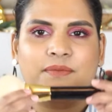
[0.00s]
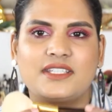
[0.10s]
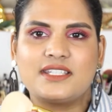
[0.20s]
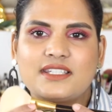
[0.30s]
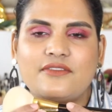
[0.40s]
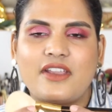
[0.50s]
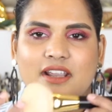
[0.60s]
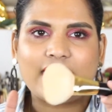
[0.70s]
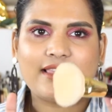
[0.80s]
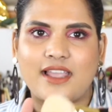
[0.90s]
This is a
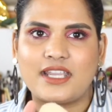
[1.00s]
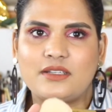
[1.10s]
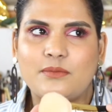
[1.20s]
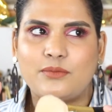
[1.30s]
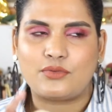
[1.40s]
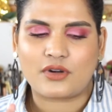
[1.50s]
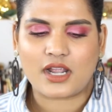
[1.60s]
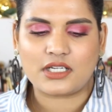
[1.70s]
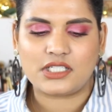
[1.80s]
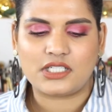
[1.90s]
very light
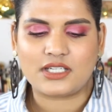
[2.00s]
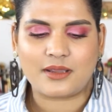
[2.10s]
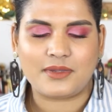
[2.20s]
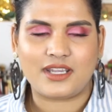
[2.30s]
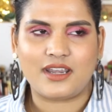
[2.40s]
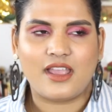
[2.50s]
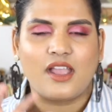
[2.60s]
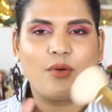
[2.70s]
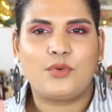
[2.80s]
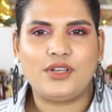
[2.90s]
brush. I mean,
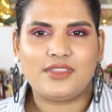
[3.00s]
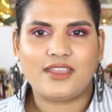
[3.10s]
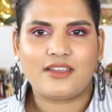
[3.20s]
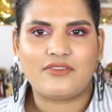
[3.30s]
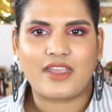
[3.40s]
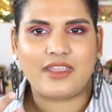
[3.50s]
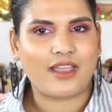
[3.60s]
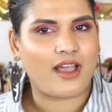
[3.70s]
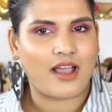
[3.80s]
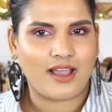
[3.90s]
what do you think of
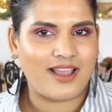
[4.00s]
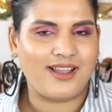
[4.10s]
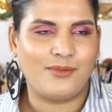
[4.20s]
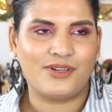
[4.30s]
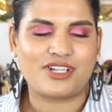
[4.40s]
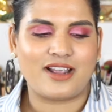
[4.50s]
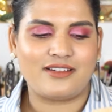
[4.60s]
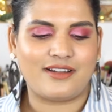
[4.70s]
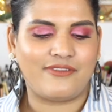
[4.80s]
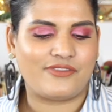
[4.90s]
like uh, how much one
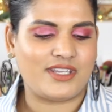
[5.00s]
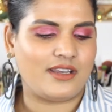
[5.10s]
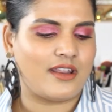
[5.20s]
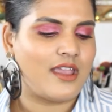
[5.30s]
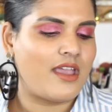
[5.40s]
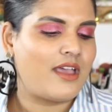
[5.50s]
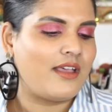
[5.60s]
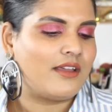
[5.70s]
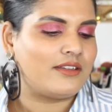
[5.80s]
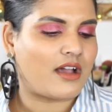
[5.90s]
hundred fifteen dollars
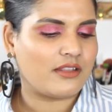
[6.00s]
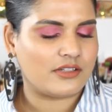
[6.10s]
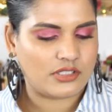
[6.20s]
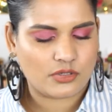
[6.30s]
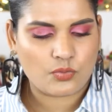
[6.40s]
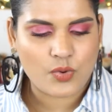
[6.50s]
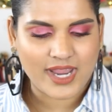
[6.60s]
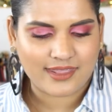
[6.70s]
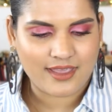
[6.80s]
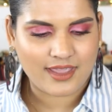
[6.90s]
dollars should
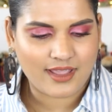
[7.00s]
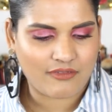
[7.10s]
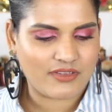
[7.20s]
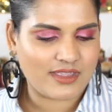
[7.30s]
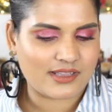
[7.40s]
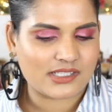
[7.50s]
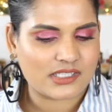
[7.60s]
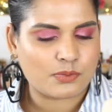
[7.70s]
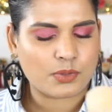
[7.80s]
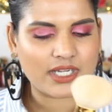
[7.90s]
weigh? Like, I feel like
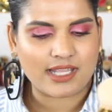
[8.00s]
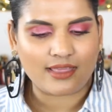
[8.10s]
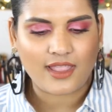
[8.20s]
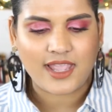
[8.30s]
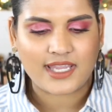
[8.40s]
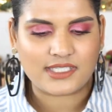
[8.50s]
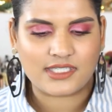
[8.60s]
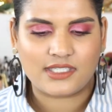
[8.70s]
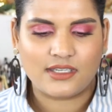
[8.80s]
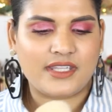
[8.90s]
this is pretty
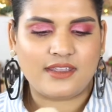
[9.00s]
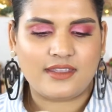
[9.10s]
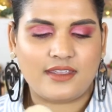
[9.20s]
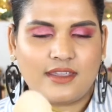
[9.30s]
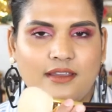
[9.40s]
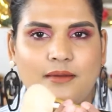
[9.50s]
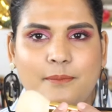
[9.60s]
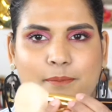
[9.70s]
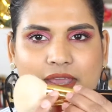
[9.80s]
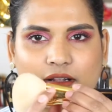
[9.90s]
light. The
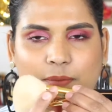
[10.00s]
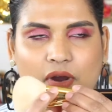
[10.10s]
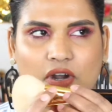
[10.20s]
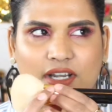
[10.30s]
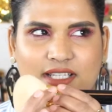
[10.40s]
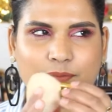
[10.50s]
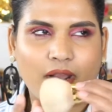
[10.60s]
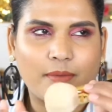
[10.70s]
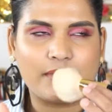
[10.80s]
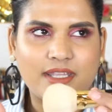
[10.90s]
metal part is
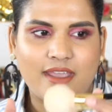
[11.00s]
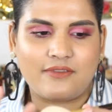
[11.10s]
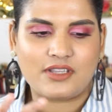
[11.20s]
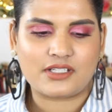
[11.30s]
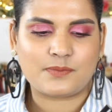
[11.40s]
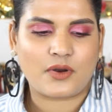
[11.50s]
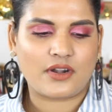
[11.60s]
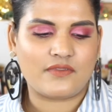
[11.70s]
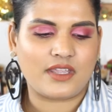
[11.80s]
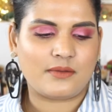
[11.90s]
probably the heaviest
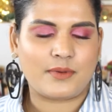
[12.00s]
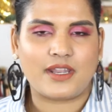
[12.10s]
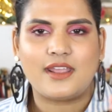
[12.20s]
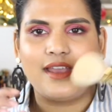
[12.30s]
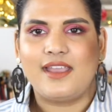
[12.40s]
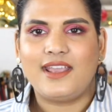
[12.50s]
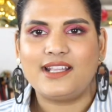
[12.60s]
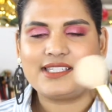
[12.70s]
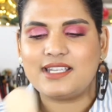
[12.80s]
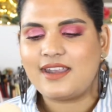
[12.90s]
part of it, but
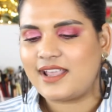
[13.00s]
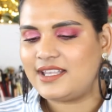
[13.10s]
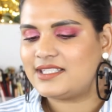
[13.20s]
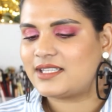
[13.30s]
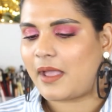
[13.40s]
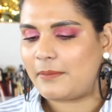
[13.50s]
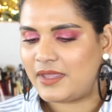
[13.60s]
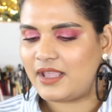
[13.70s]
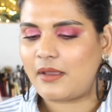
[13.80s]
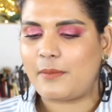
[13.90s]
it's a nice
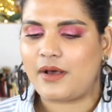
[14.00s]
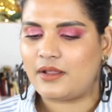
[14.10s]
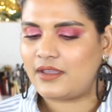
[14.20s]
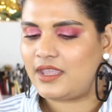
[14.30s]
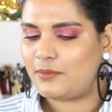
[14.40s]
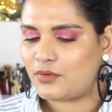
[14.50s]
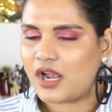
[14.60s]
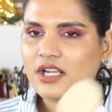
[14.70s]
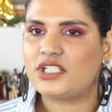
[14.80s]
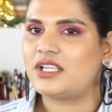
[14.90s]
big bulky
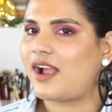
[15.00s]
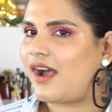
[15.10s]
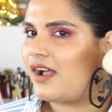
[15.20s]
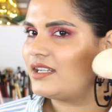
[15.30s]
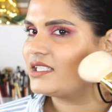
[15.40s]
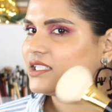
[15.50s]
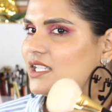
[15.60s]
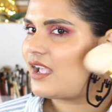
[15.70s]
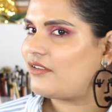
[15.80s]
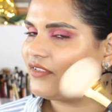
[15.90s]
brush.
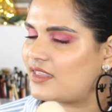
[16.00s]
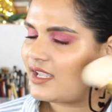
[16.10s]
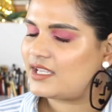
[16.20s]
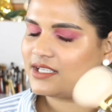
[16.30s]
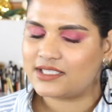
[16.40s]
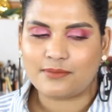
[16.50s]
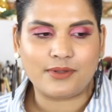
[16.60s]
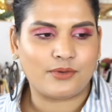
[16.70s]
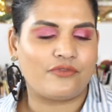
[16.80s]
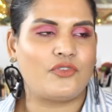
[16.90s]
Honestly, I feel like it is a
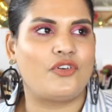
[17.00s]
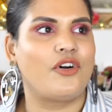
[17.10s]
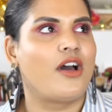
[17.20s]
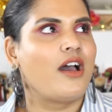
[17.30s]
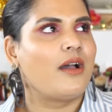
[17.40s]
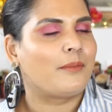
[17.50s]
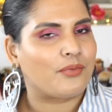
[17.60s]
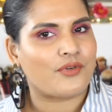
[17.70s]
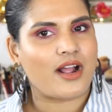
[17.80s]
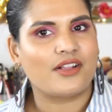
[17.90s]
beautiful
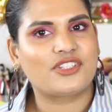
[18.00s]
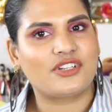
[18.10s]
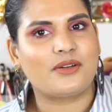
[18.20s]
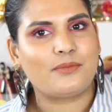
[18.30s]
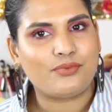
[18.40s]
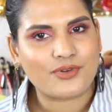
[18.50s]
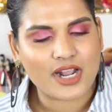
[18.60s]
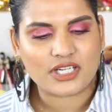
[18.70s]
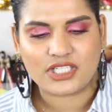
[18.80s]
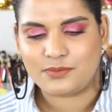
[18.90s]
bronzer
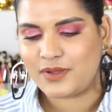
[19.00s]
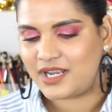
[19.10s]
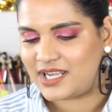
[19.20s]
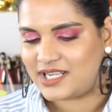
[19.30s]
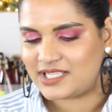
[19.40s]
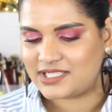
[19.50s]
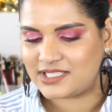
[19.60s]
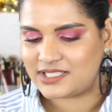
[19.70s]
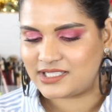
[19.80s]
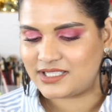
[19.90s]
brush, but it is
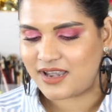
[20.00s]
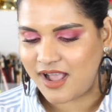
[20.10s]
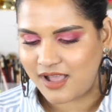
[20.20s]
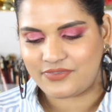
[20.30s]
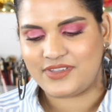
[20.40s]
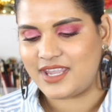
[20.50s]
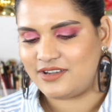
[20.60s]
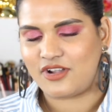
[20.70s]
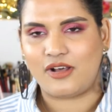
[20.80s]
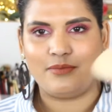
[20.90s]
not the
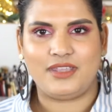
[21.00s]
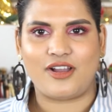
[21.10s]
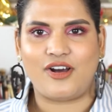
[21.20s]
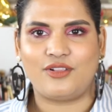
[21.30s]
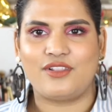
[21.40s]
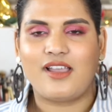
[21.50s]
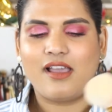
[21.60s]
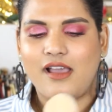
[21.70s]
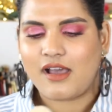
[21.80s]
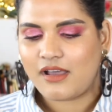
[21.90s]
end-all be-all
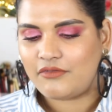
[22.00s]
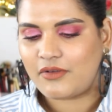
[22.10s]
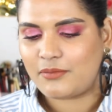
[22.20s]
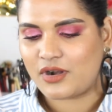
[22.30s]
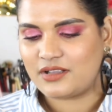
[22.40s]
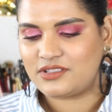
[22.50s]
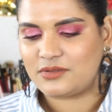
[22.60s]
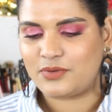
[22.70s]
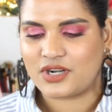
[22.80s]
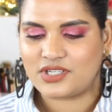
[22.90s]
of
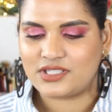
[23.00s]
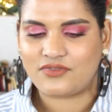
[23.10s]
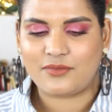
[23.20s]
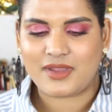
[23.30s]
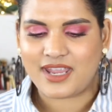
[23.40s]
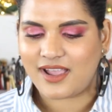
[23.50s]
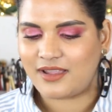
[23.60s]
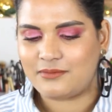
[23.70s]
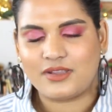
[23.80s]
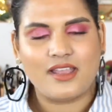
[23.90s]
bronzer brushes for me.
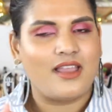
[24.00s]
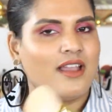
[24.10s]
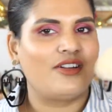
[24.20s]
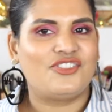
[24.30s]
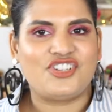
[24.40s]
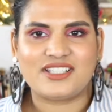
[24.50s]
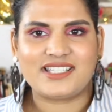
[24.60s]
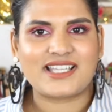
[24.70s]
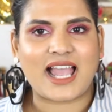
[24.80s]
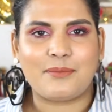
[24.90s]
I'm
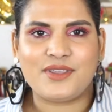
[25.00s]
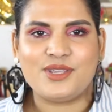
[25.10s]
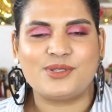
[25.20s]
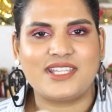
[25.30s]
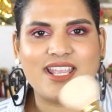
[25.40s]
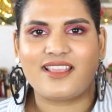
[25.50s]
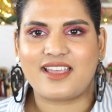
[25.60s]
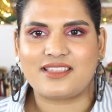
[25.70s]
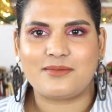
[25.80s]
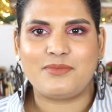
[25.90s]
just as happy using
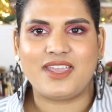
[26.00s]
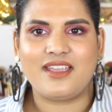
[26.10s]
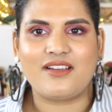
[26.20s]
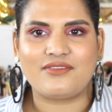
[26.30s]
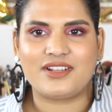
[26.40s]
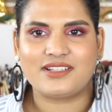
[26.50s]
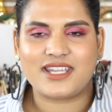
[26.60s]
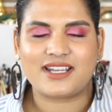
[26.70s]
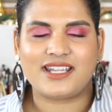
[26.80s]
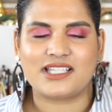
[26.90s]
like the big Real
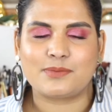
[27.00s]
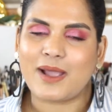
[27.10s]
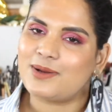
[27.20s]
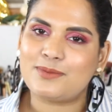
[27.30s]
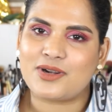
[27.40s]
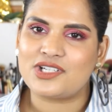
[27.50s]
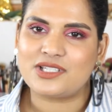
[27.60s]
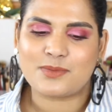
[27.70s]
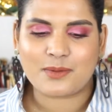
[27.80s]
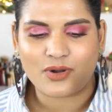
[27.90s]
Techniques powder brush
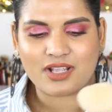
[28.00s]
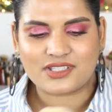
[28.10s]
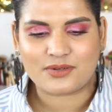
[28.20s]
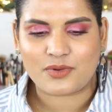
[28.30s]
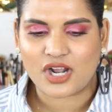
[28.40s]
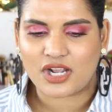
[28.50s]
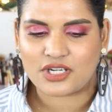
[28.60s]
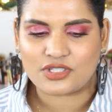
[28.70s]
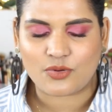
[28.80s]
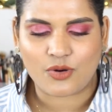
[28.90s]
as my bronzer
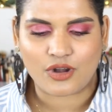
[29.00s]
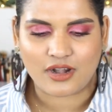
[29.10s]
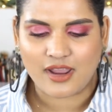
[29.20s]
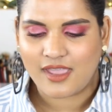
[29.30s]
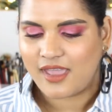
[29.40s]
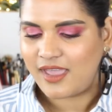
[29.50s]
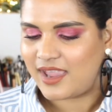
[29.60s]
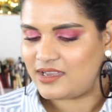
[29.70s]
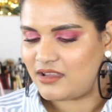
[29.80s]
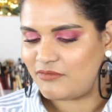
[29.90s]
brush, or
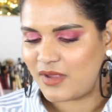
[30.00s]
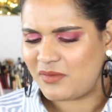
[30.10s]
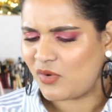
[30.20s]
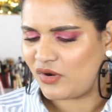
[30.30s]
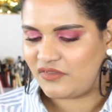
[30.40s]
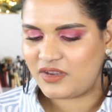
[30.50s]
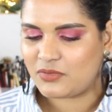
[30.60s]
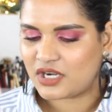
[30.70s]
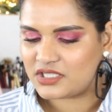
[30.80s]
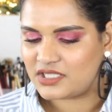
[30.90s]
any of my Morphe
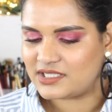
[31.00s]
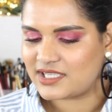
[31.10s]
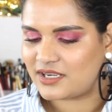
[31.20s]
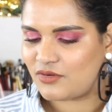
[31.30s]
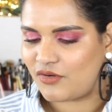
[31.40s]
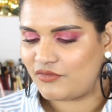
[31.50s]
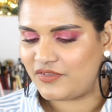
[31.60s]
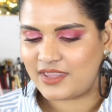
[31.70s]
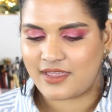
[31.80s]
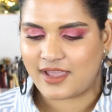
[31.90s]
brushes. I don't
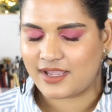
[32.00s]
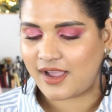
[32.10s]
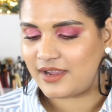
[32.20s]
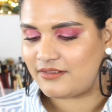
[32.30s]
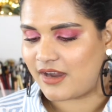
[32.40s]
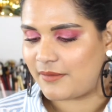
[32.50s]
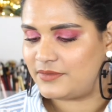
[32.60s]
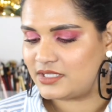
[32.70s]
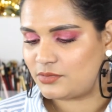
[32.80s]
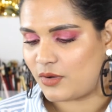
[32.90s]
feel like I
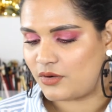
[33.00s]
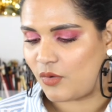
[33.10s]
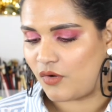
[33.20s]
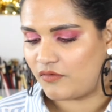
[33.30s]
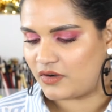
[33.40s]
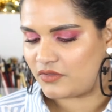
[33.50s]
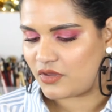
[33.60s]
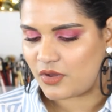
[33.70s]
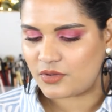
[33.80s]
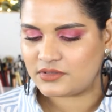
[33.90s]
grabbed this one over
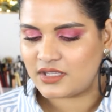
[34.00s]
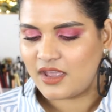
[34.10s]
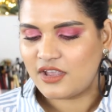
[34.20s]
those.